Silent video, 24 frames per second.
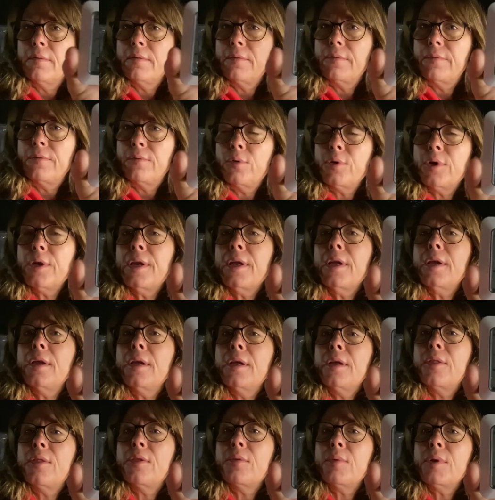
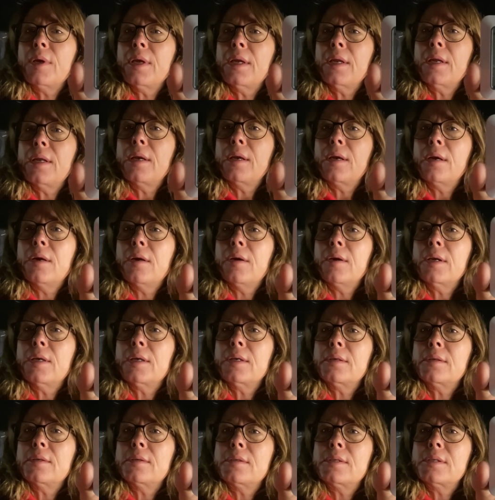43 in here
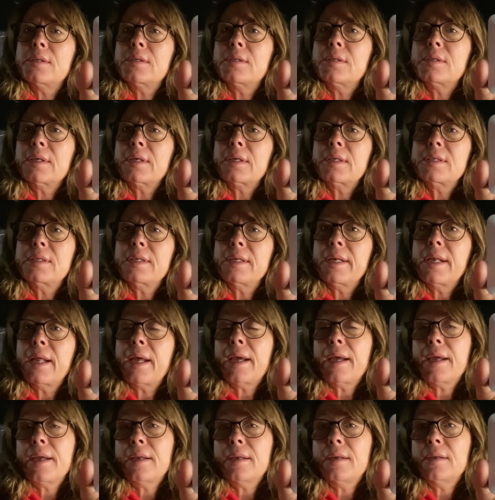and
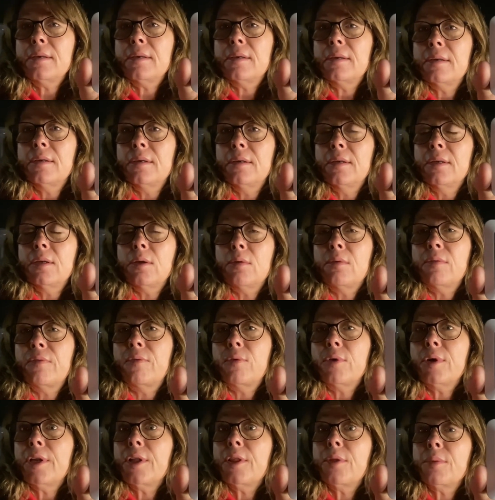69. No,
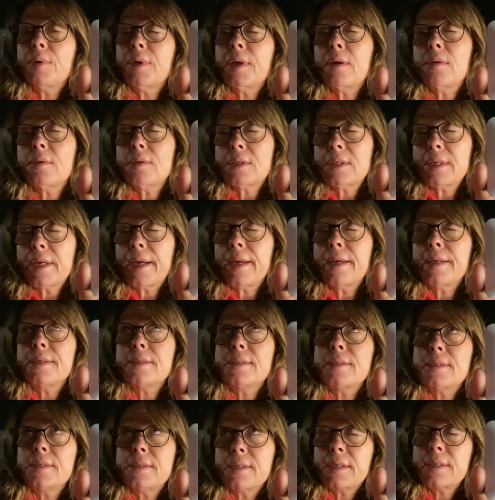43 outside
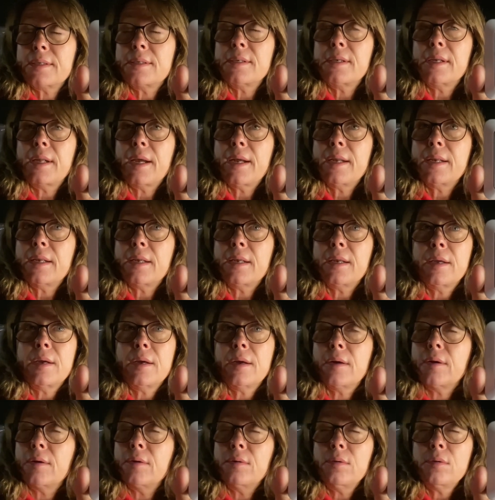and 69 in
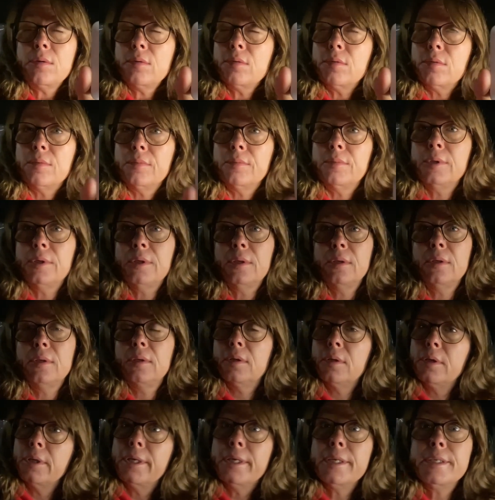here. Whew.
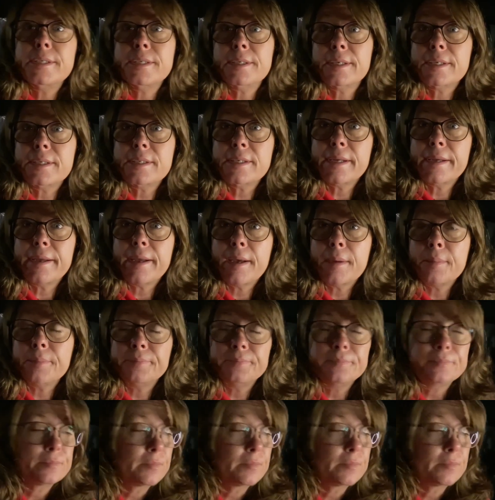It's 6 a.m.